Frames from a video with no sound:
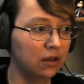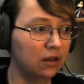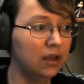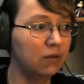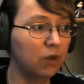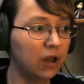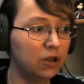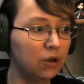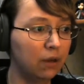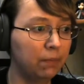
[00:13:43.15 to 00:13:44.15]
Lin
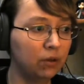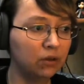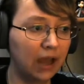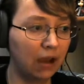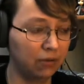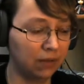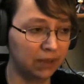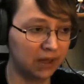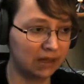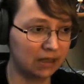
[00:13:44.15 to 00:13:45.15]
Wanyue pulled out the
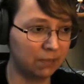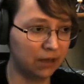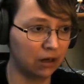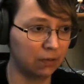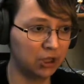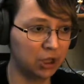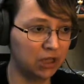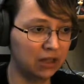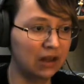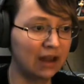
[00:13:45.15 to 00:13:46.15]
bloodied spear, but she
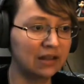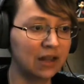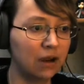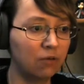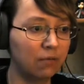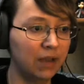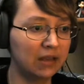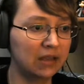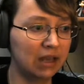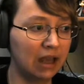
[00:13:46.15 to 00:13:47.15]
did not dare
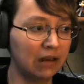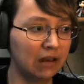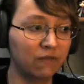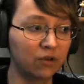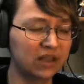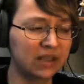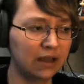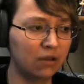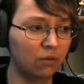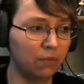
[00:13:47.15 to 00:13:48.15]
remain standing for a
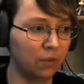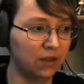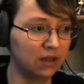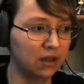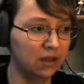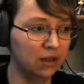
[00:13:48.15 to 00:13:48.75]
single moment.